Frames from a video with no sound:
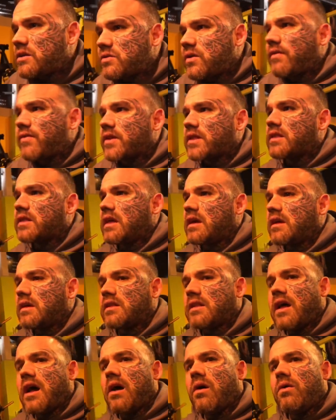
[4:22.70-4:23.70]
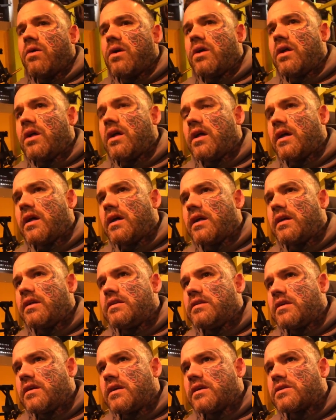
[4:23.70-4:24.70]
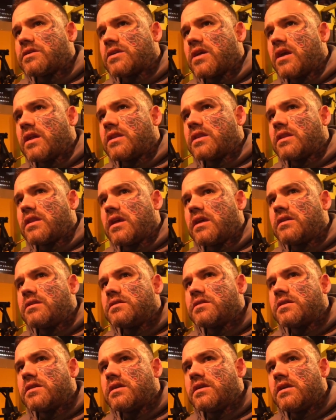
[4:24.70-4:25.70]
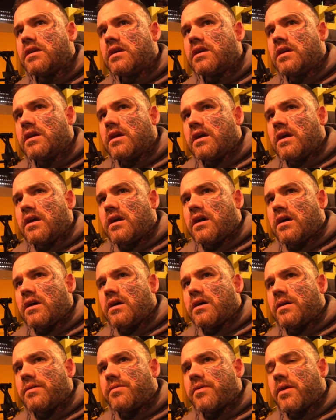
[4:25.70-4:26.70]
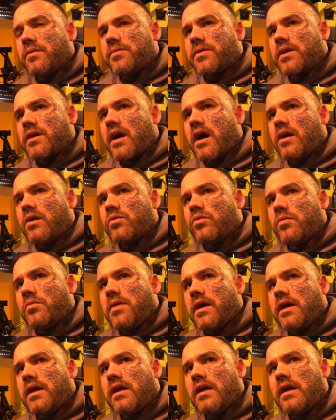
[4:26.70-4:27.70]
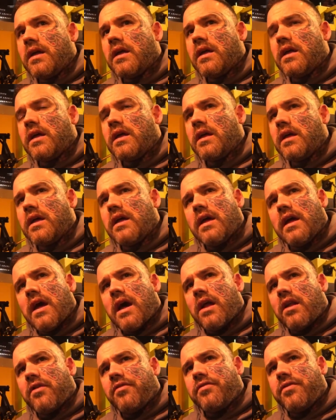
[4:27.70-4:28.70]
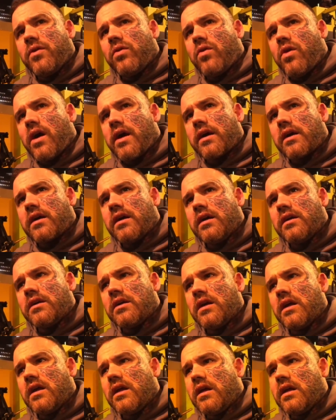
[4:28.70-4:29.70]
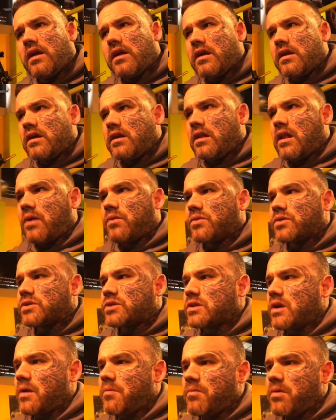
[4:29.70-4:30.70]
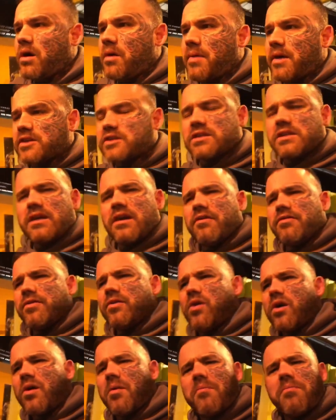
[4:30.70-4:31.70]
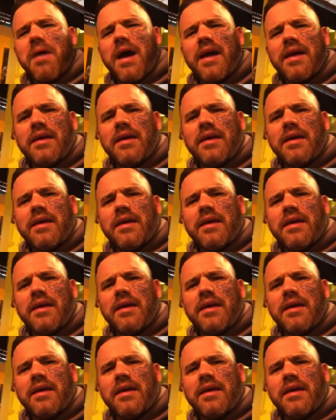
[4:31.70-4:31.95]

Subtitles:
have a think now, and certain things that have been going on with me. And I feel like, with some, I feel like I'm